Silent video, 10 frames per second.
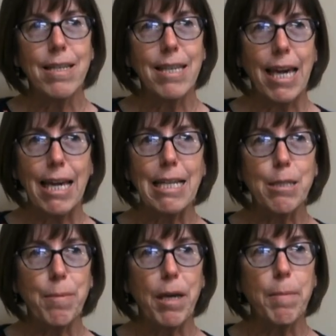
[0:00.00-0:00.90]
case
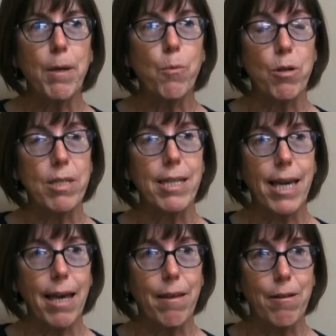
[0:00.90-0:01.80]
maybe work
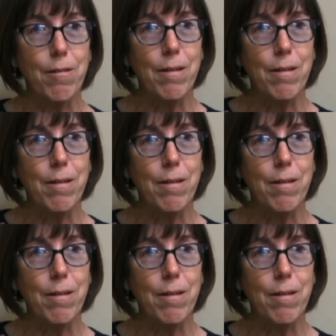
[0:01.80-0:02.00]
together.